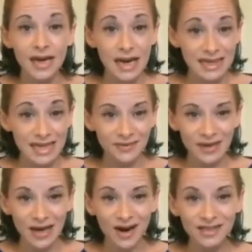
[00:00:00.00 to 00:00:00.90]
And then, when
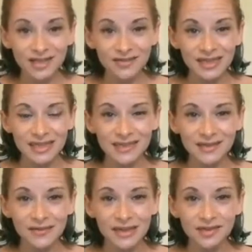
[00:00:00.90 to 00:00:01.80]
answering this
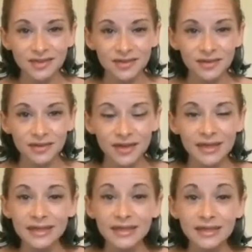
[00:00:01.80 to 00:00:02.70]
question,
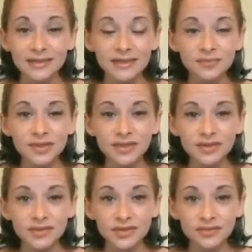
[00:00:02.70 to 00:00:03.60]
it can be
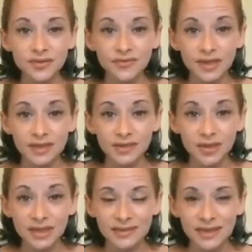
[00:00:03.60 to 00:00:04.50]
used to refer to
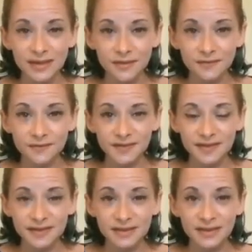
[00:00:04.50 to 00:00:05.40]

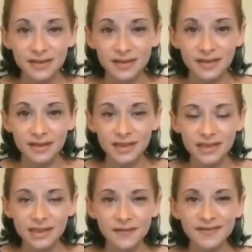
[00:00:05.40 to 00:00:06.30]
ourselves.
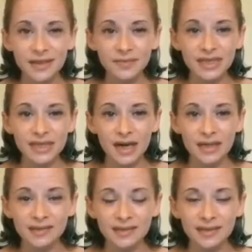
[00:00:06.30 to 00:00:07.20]
So, if somebody
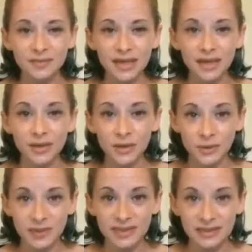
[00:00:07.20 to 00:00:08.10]
asks me,
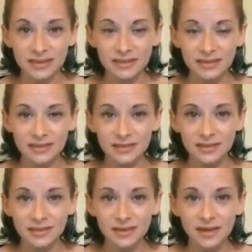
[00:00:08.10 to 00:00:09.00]
Who is it?
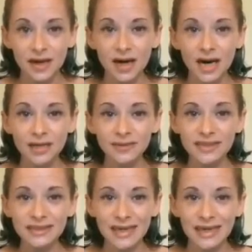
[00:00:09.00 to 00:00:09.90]
I would
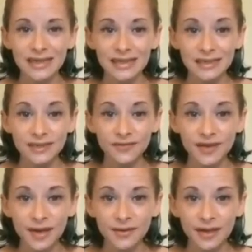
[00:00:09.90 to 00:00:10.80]
say, It's
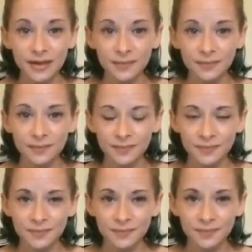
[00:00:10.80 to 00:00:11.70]
Fiona.
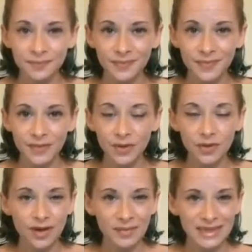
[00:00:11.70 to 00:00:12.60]

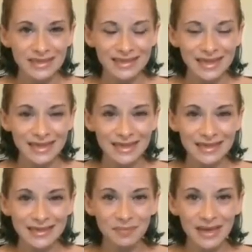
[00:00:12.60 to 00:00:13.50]
Or I might say,
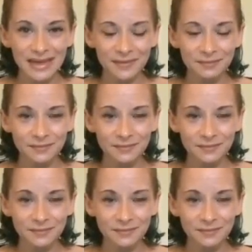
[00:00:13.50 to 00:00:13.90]
It's me.